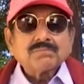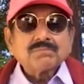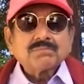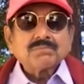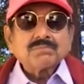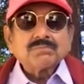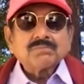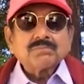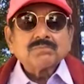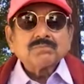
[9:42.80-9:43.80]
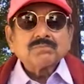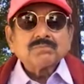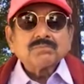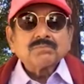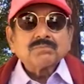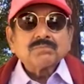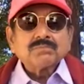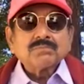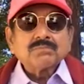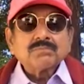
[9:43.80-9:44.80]

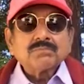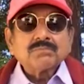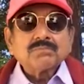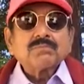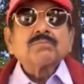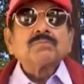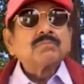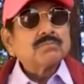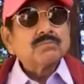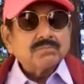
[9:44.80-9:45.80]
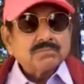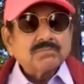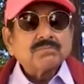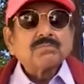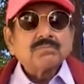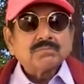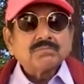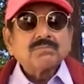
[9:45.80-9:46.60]
This person isn't speaking.